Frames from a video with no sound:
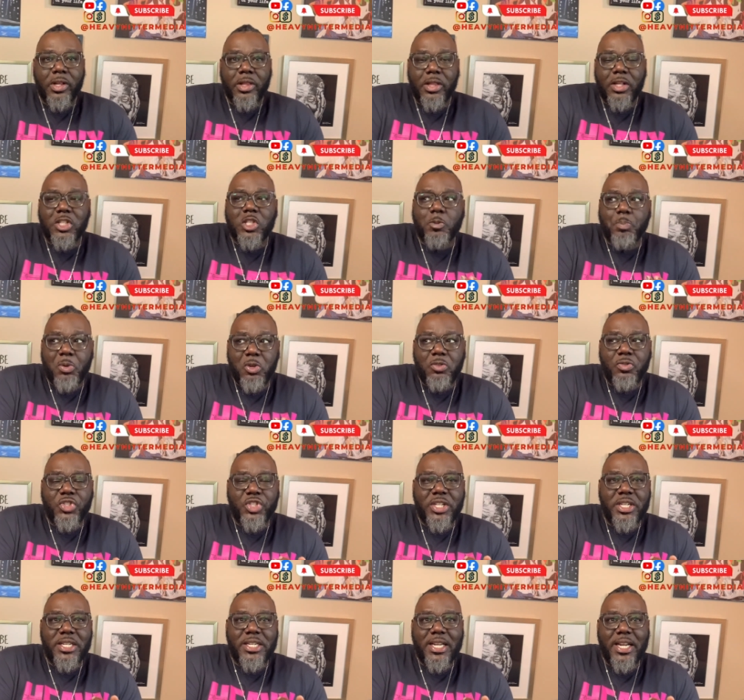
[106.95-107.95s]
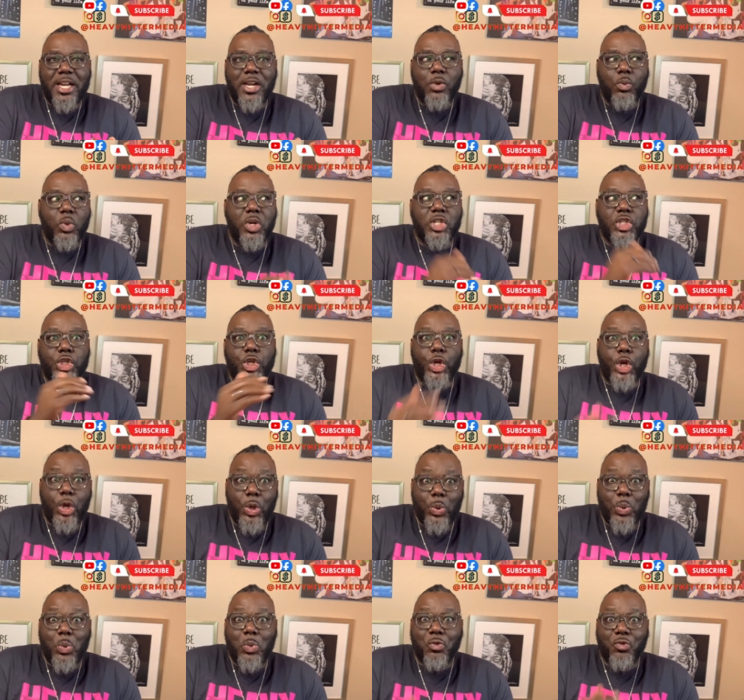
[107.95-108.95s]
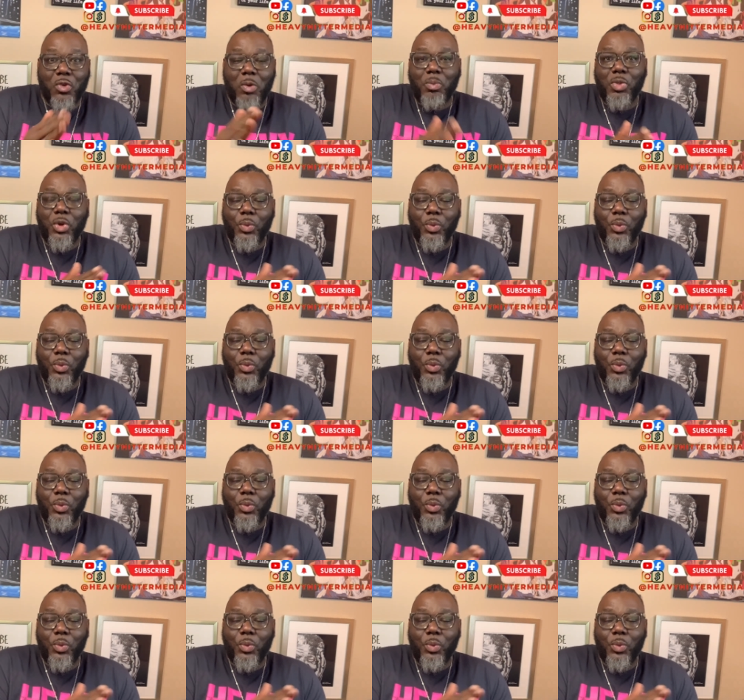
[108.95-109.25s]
The spoof she did was you from